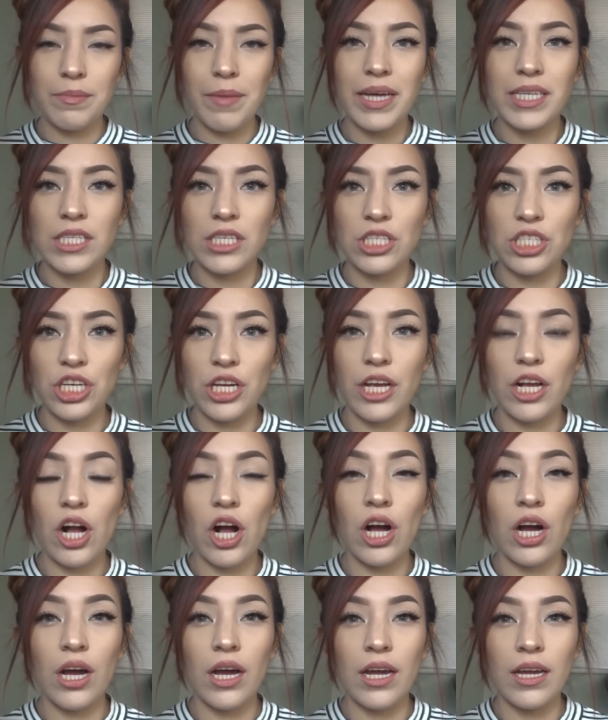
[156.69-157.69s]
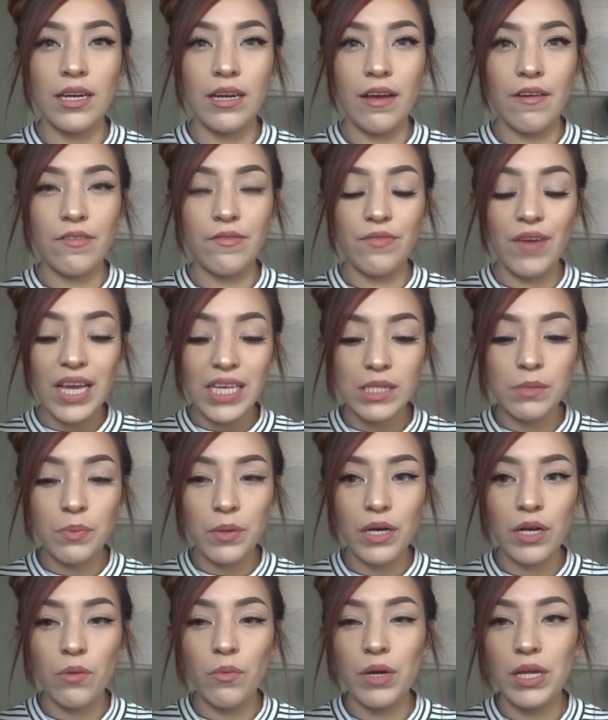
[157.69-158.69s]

messaging on Facebook.